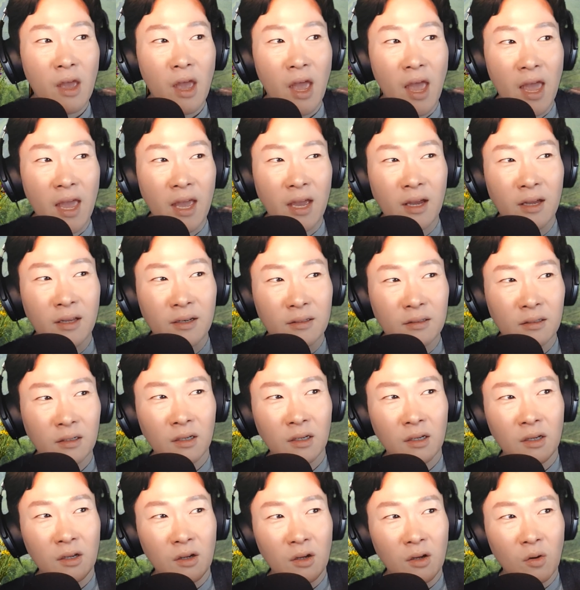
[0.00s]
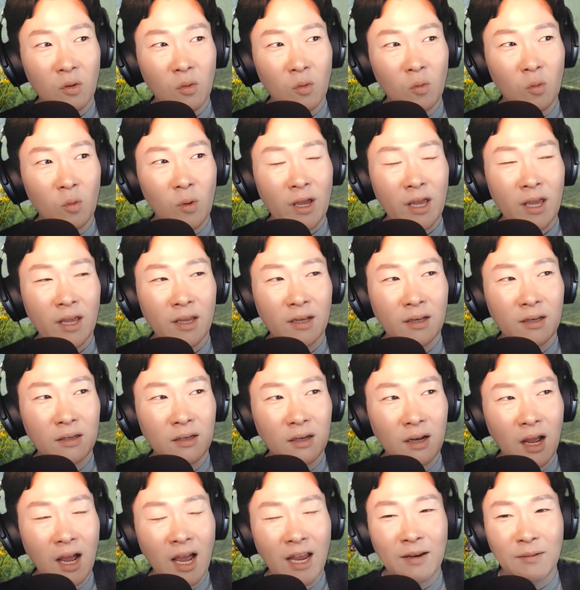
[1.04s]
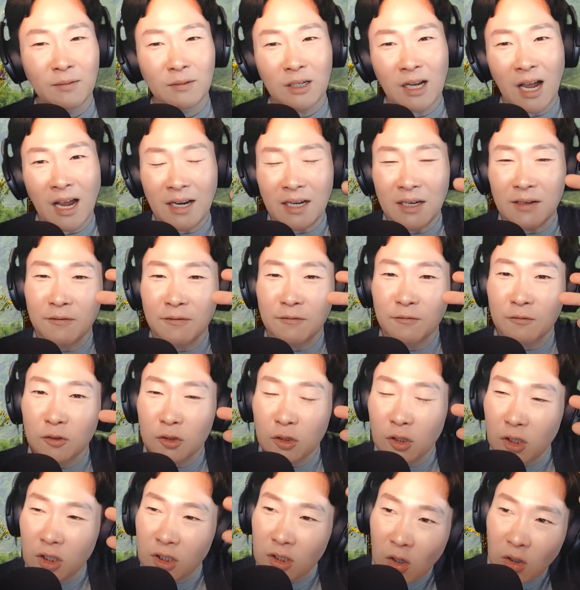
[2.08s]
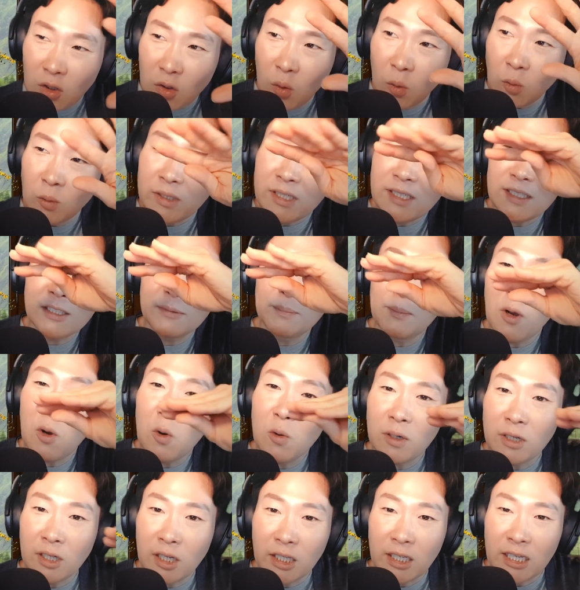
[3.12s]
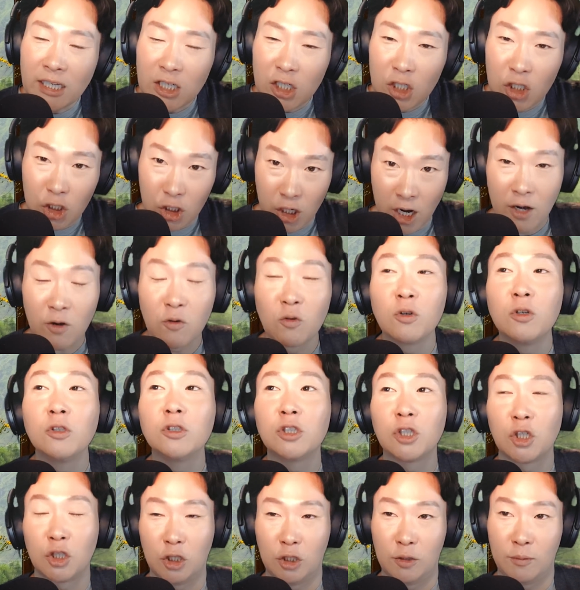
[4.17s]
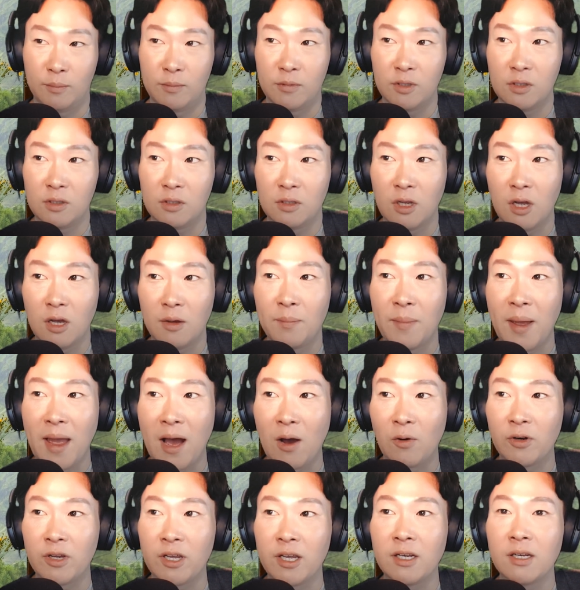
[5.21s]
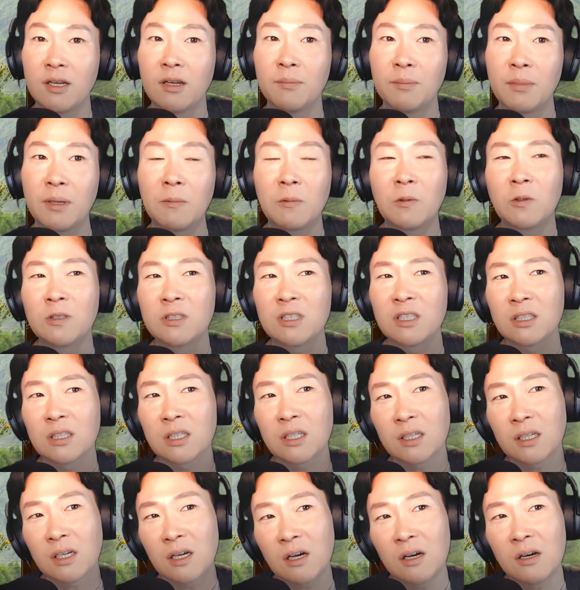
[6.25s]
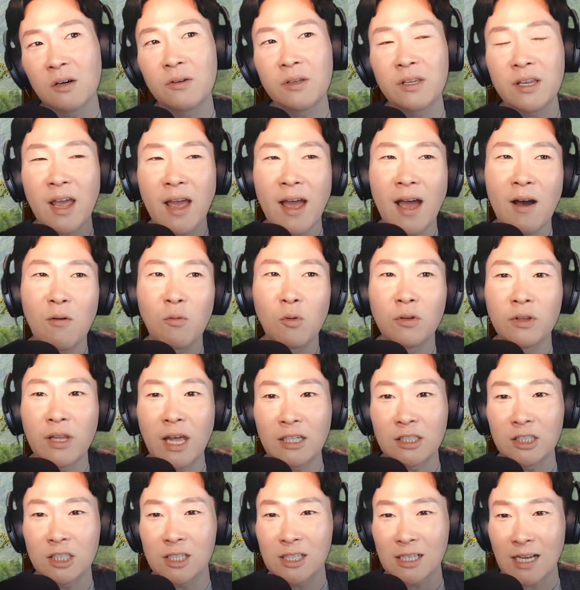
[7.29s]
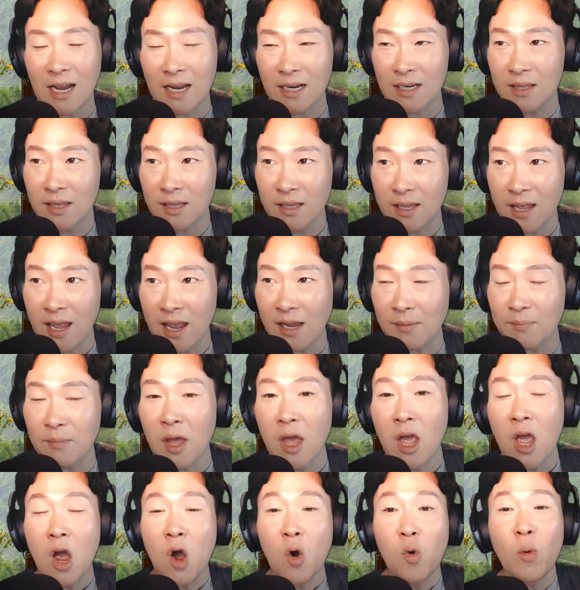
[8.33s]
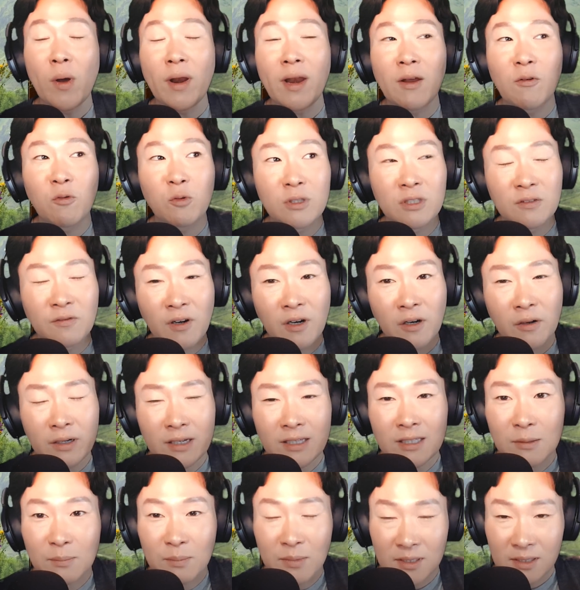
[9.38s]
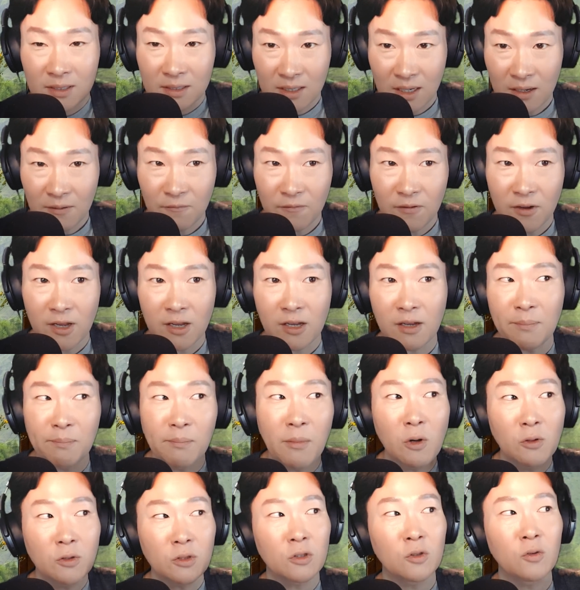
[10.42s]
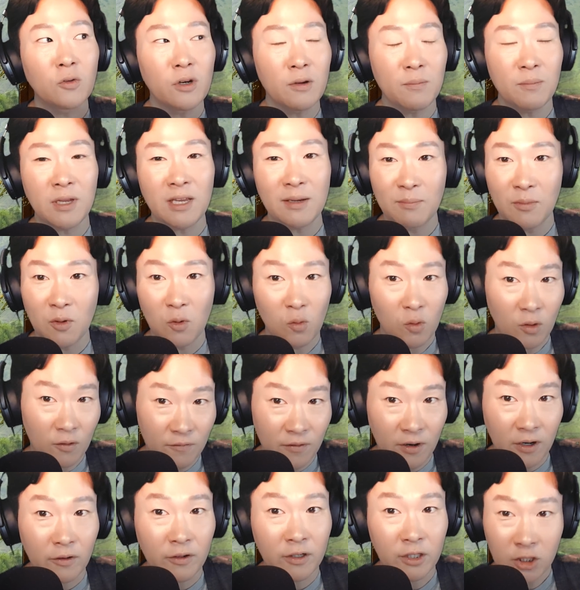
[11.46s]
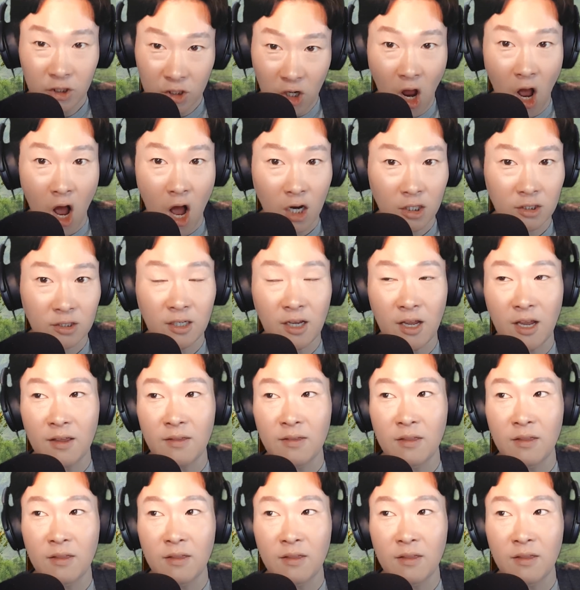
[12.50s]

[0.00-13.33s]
And when I kind of only spoke in general terms about it, people were just like, oh yeah, well, that's just kind of the game. When it was very specific, most Korean people were very shocked, and